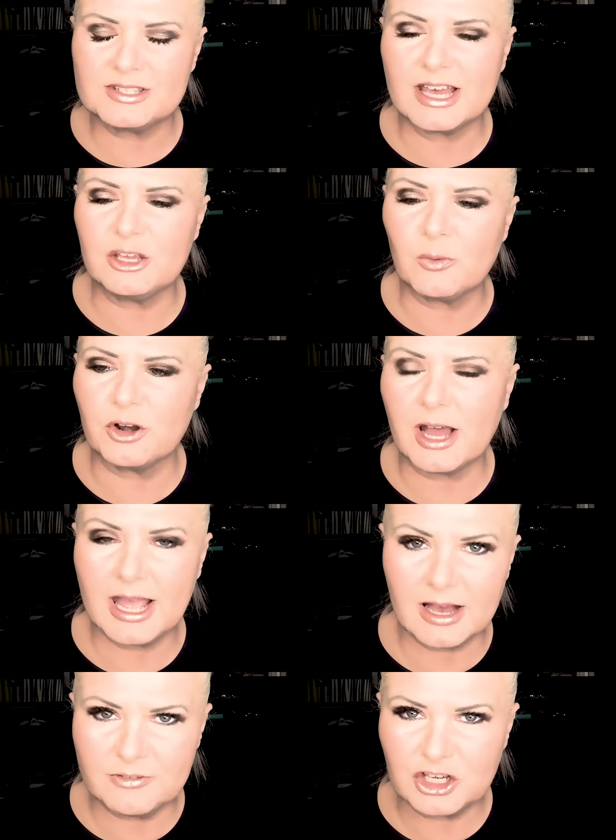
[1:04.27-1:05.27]
that you are not
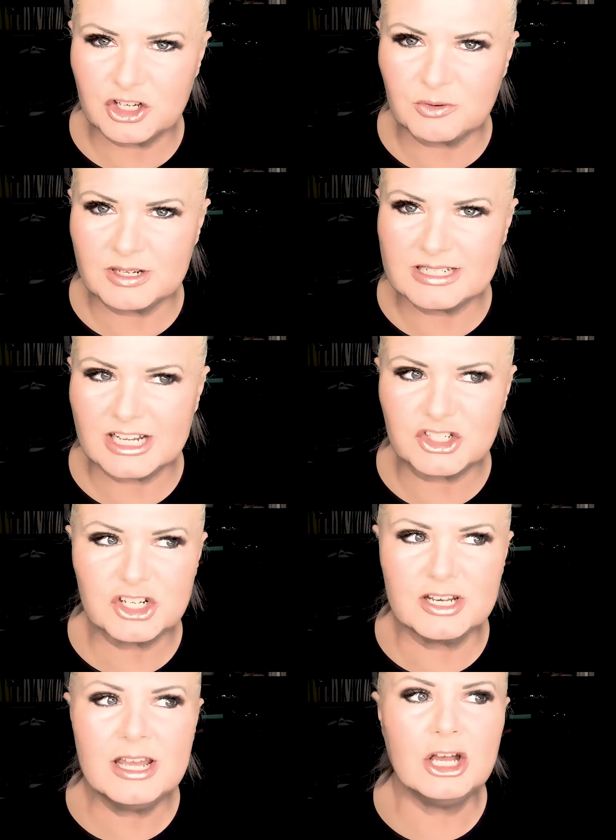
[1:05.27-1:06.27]
having good
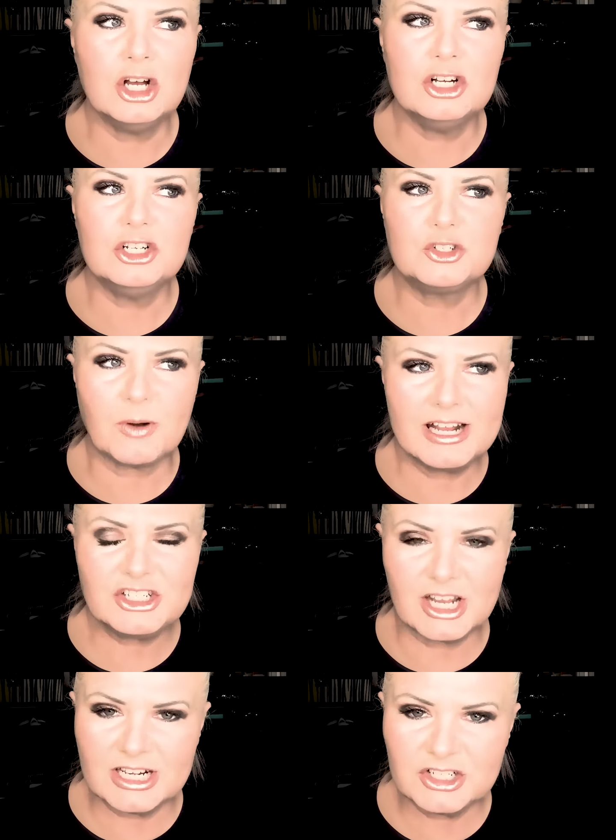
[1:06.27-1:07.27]
retention, try
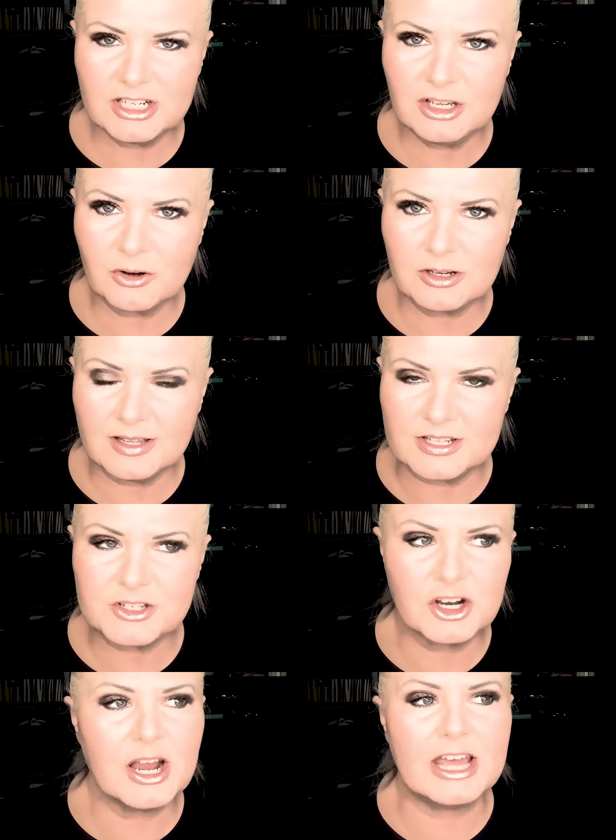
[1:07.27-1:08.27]
changing your
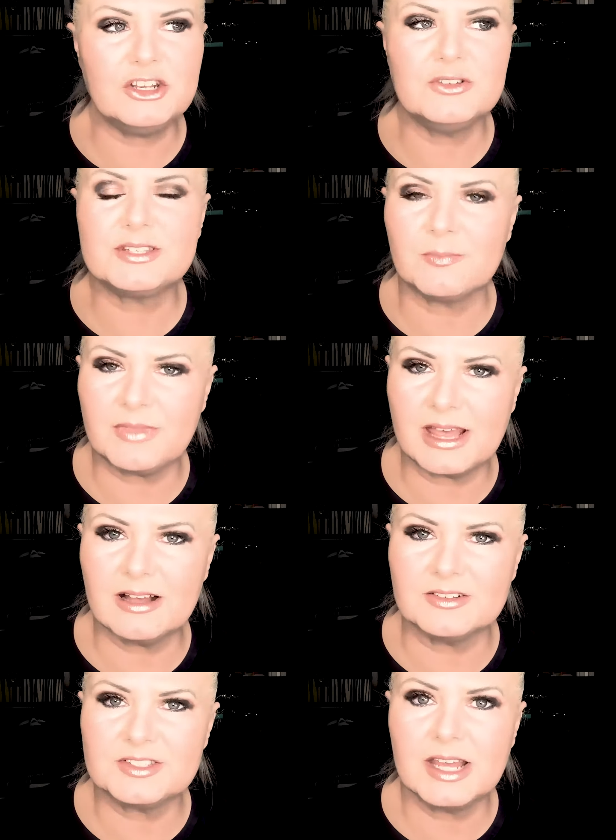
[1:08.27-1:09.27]
cleanser and use something
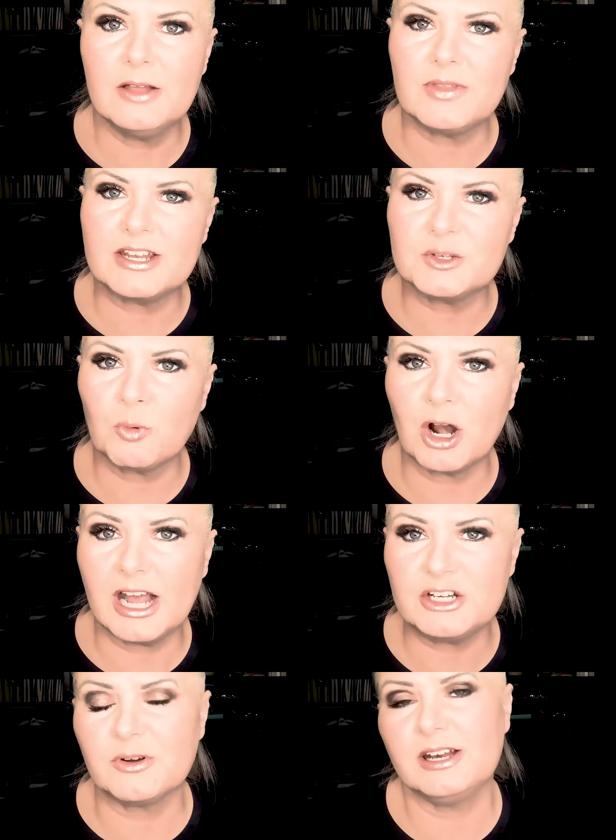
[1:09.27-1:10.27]
else that is more
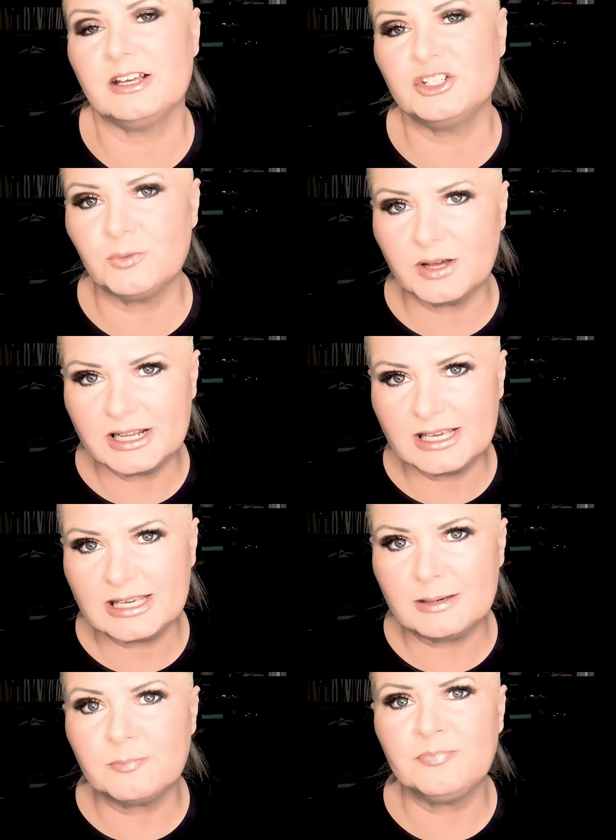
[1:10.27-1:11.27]
hydrating because you want to
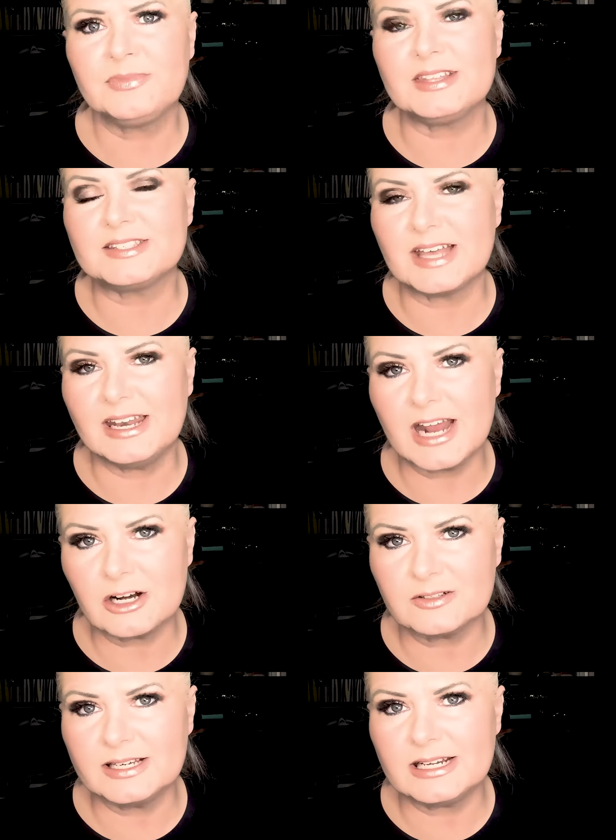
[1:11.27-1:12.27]
keep the
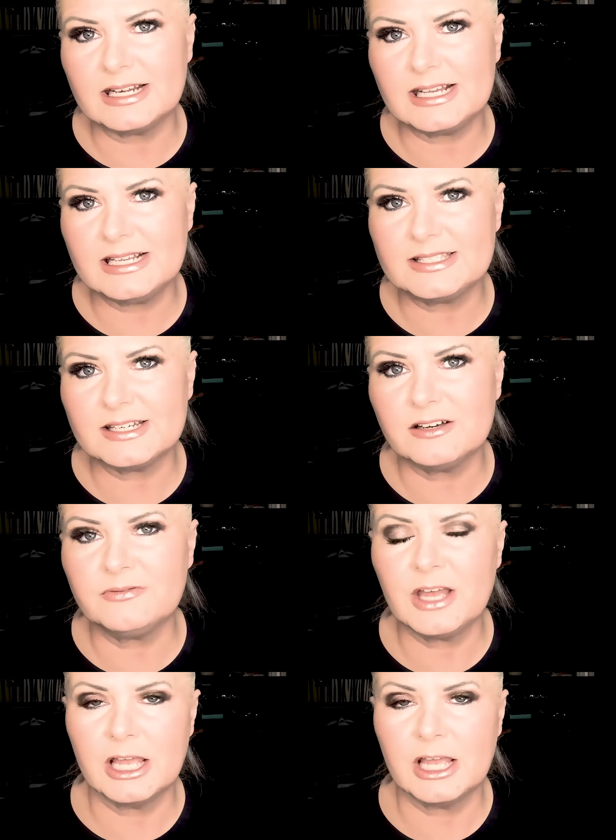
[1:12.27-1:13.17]
cyanoacrylate adhesive